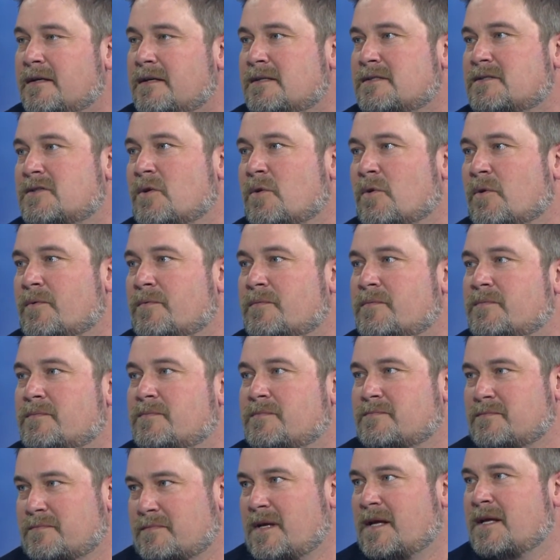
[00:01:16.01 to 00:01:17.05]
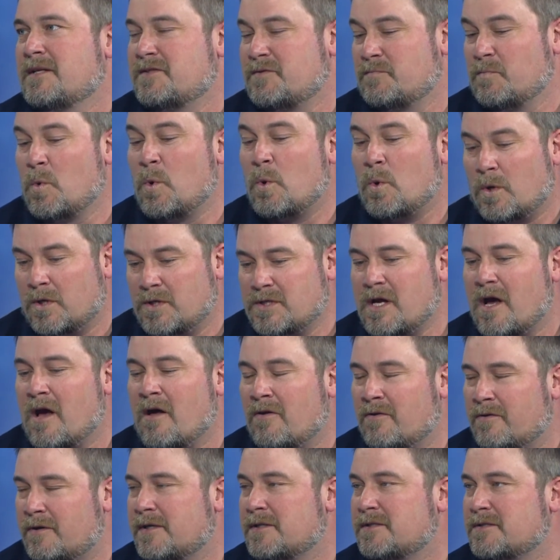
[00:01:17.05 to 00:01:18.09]
So it's more
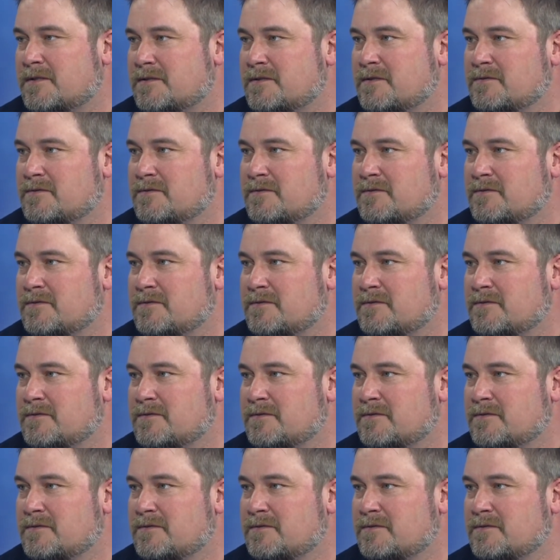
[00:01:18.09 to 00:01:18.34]
tolerant